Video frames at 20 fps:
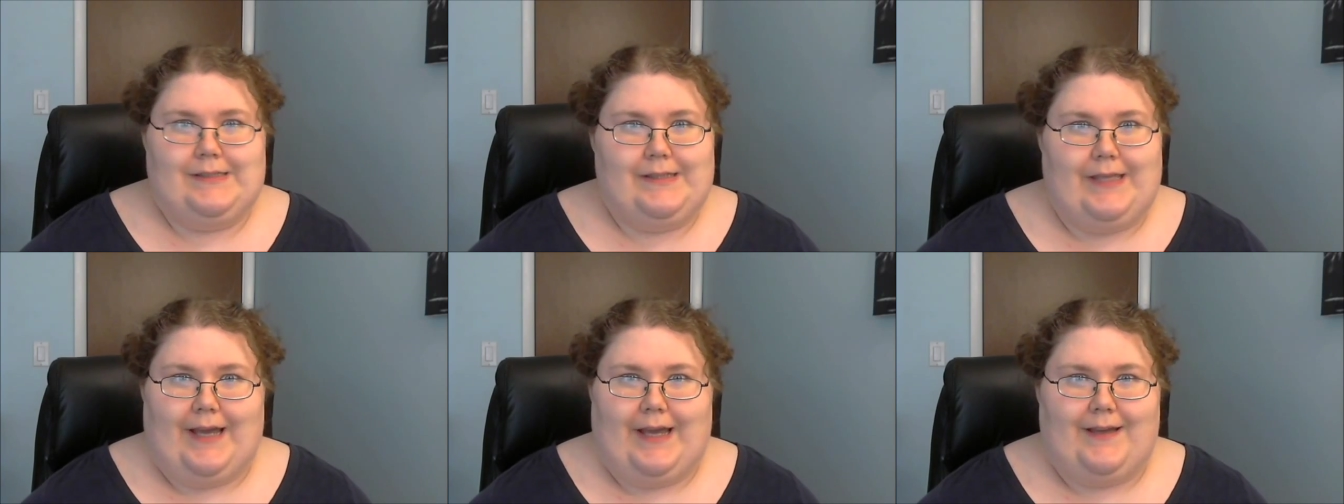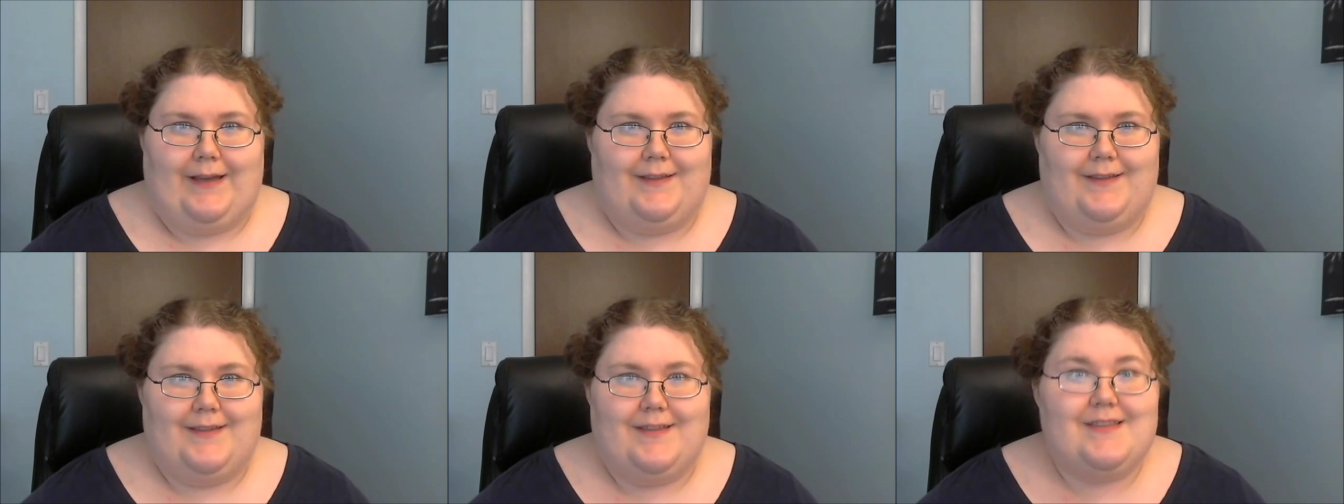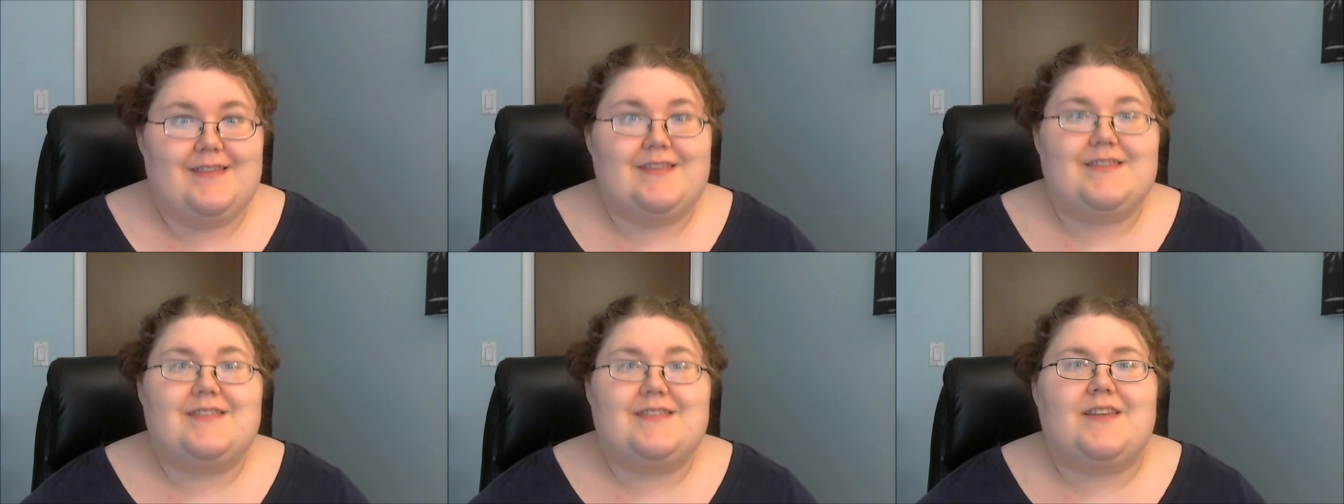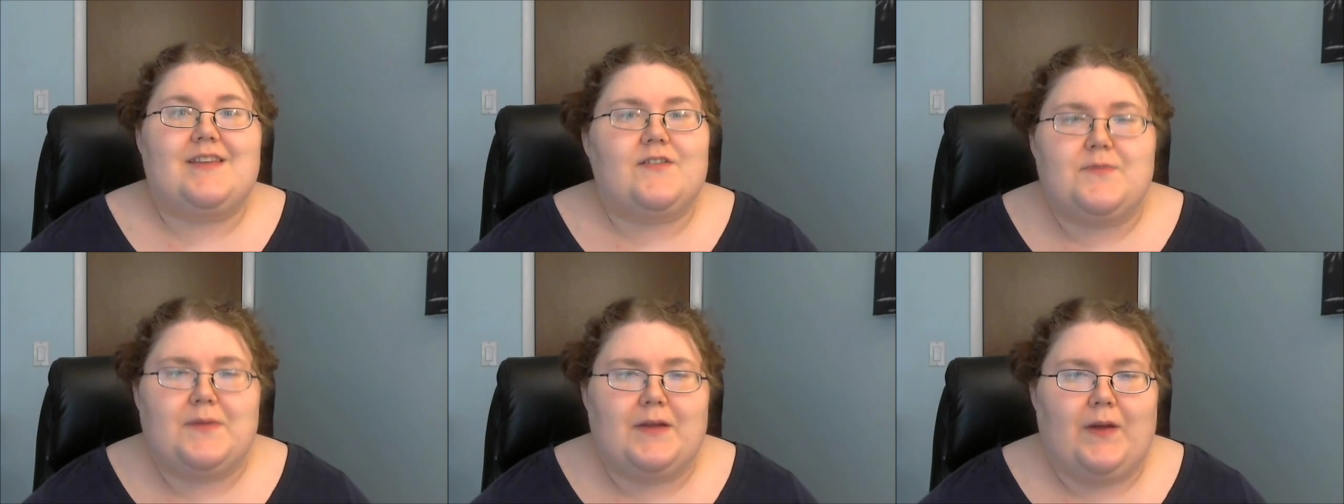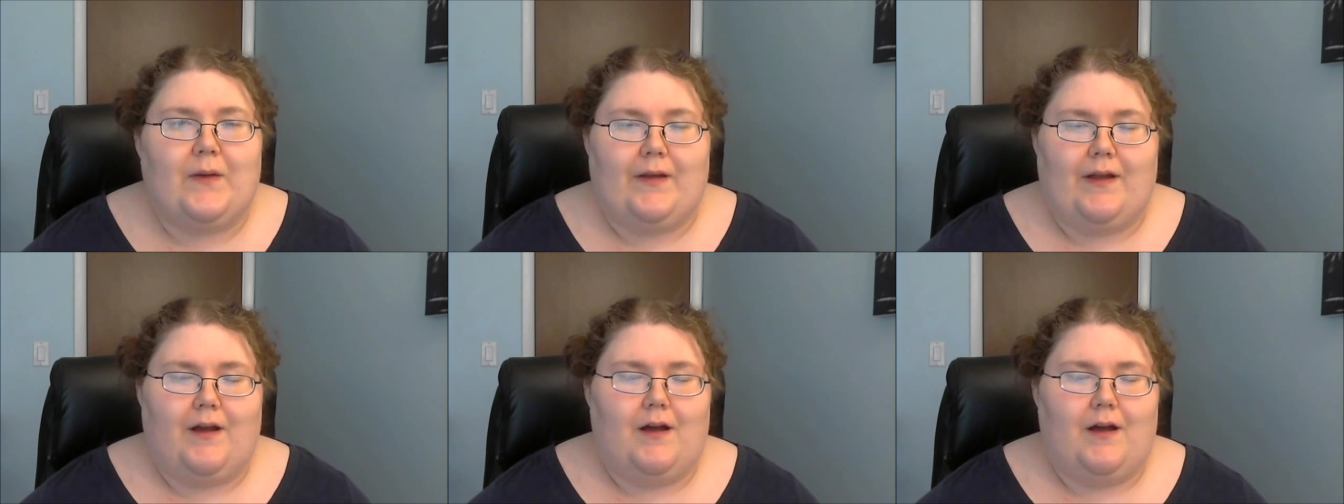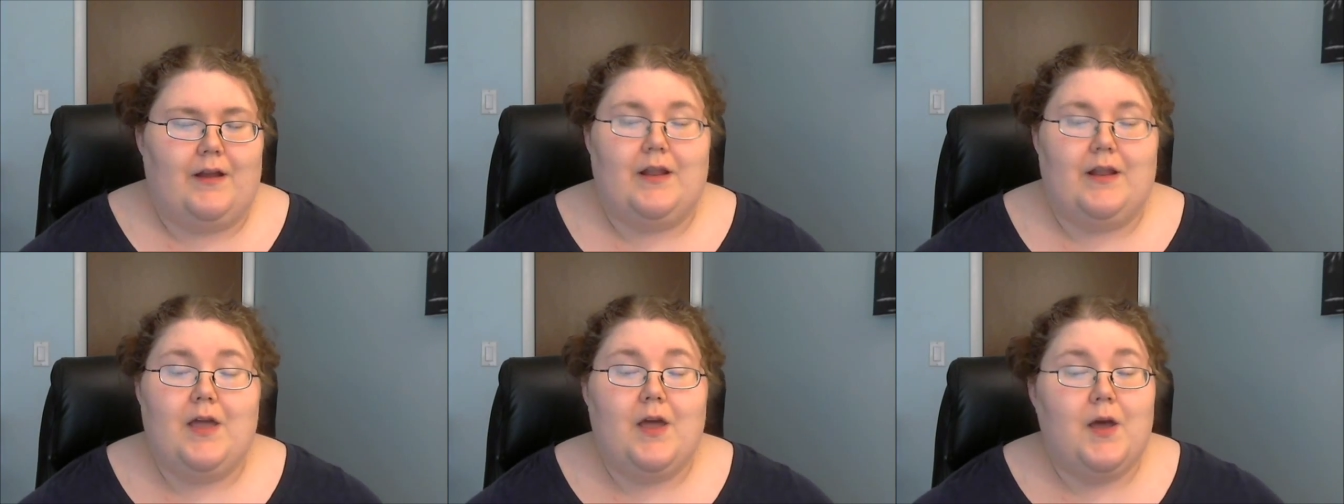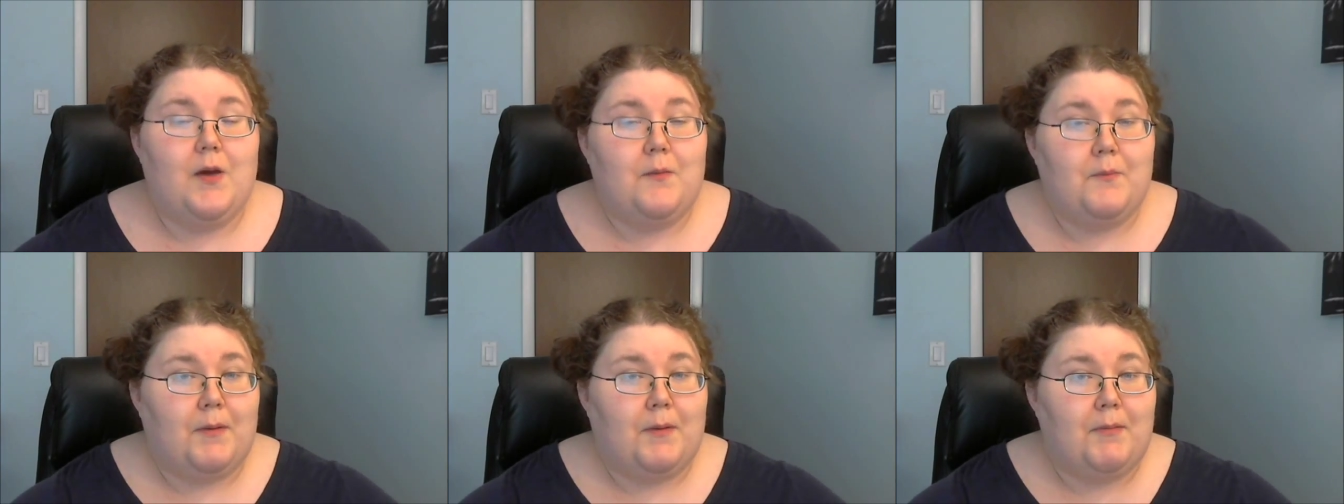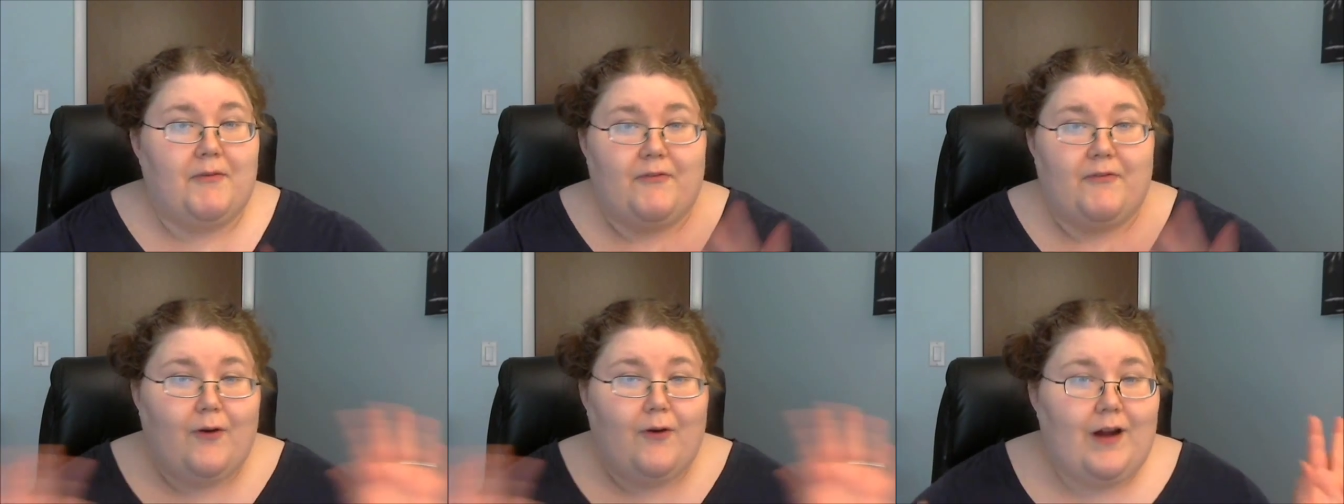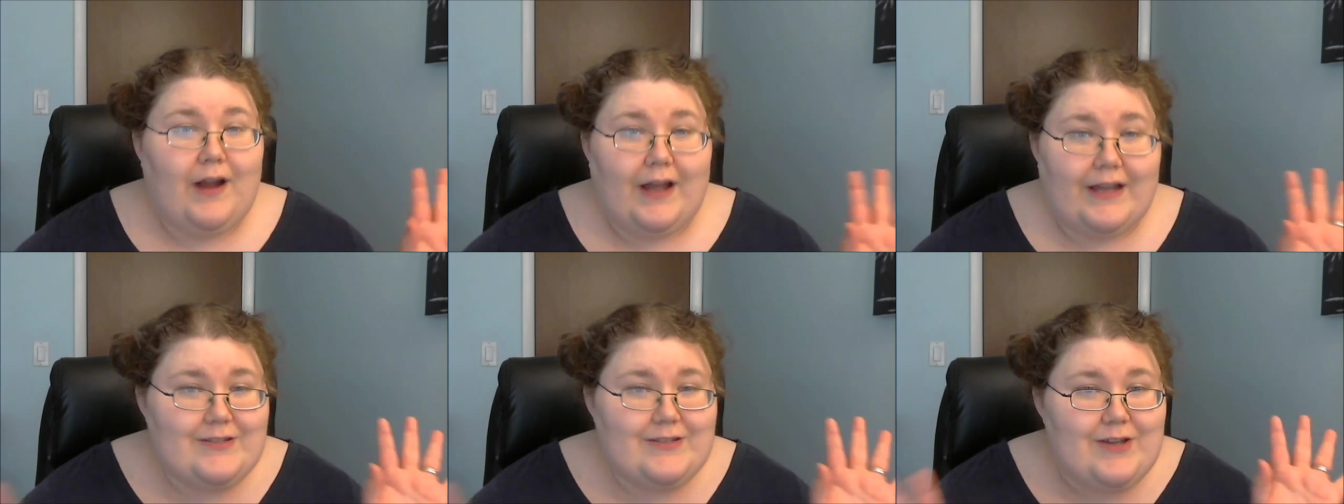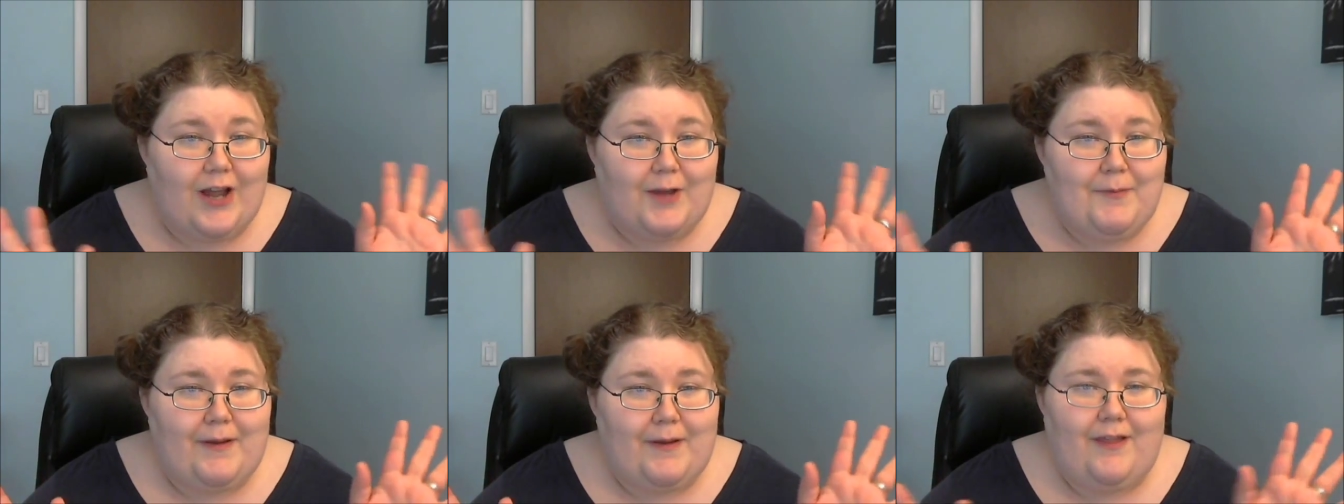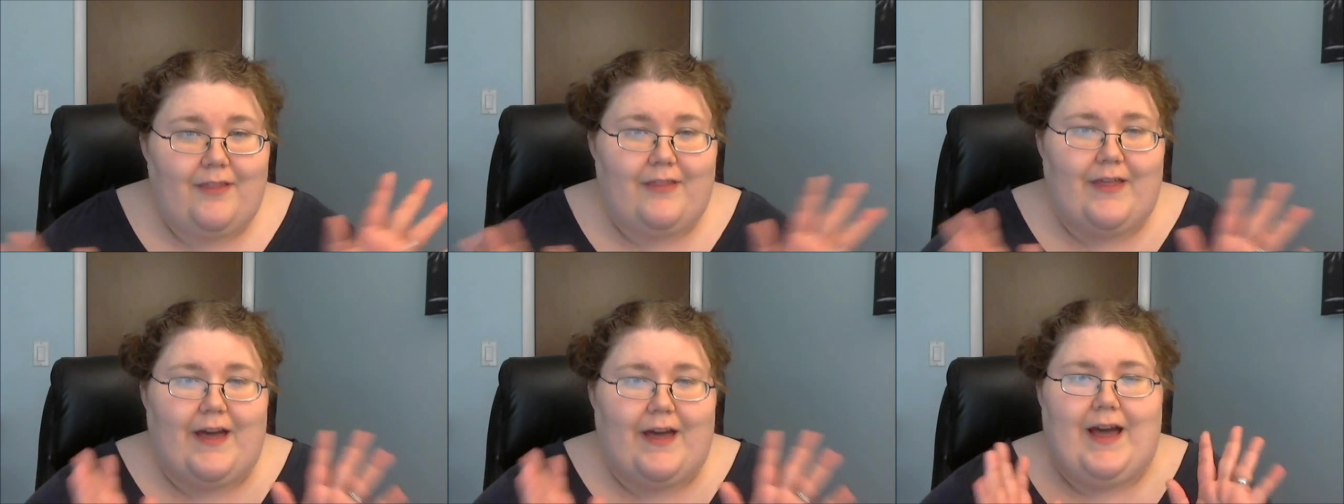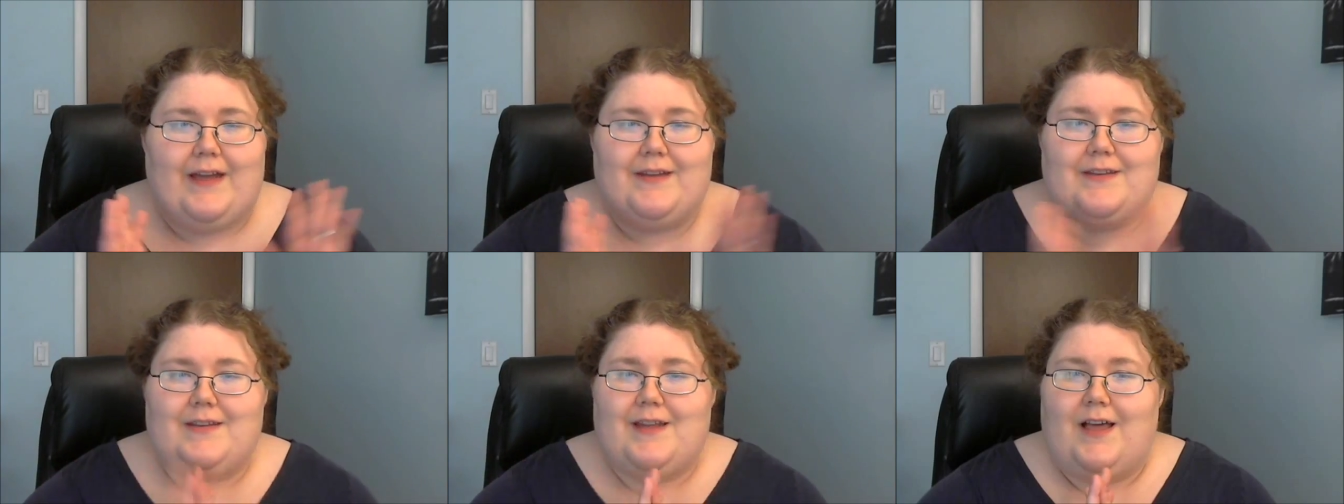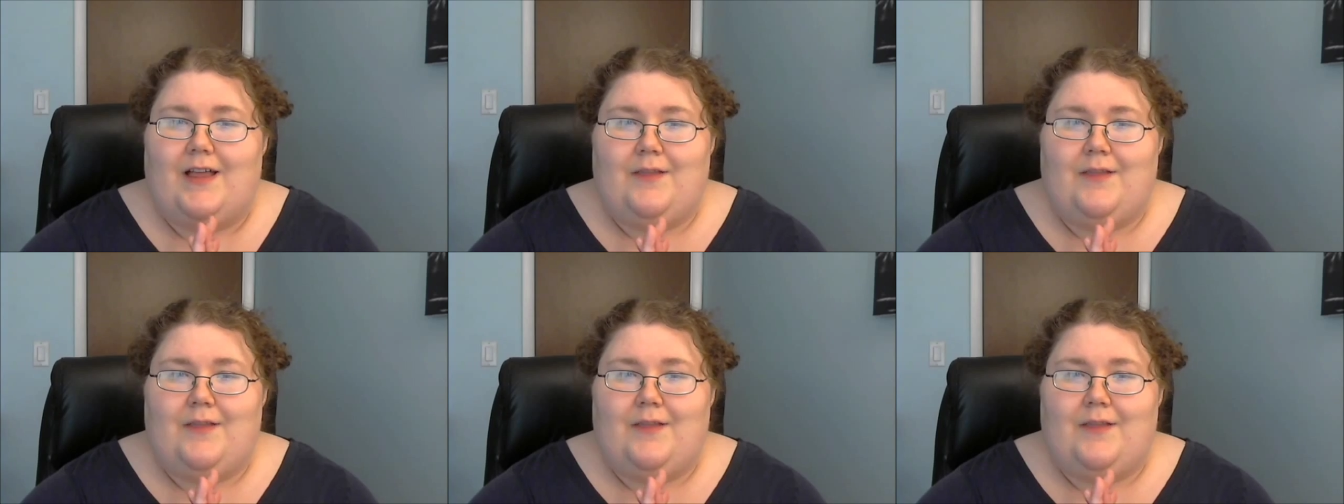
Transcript: Yeah, stuff's been going on. But before I talk about all that,